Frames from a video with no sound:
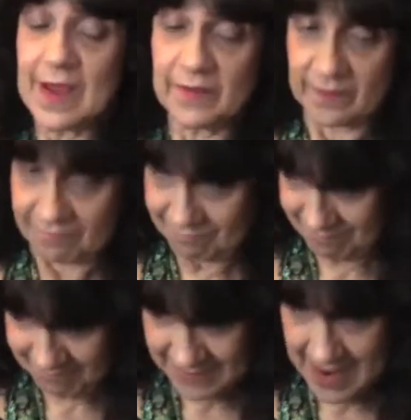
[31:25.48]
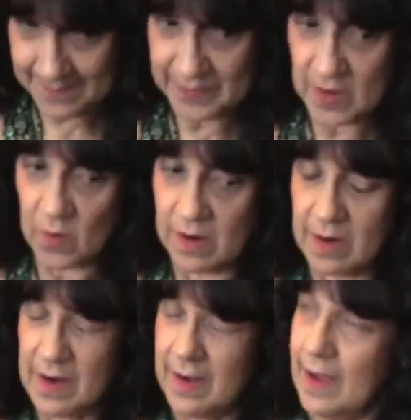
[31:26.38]
yes. Yep, there
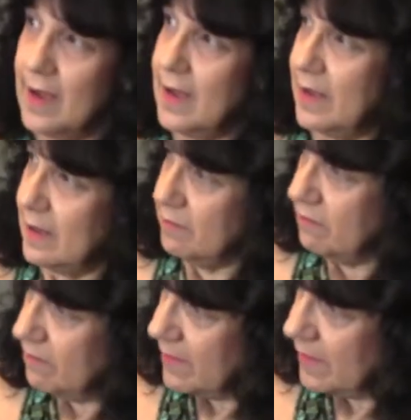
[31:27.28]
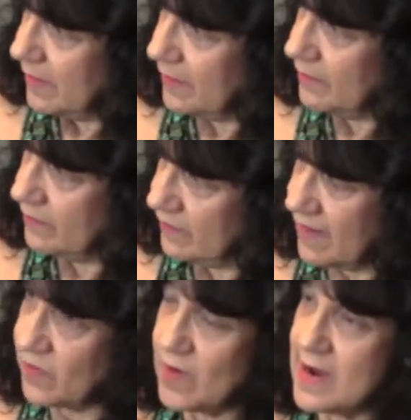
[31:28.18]
were I think
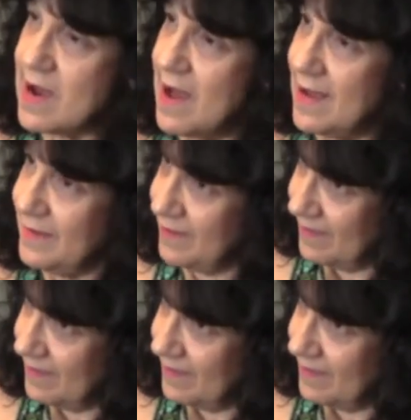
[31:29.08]
7 or 8 guys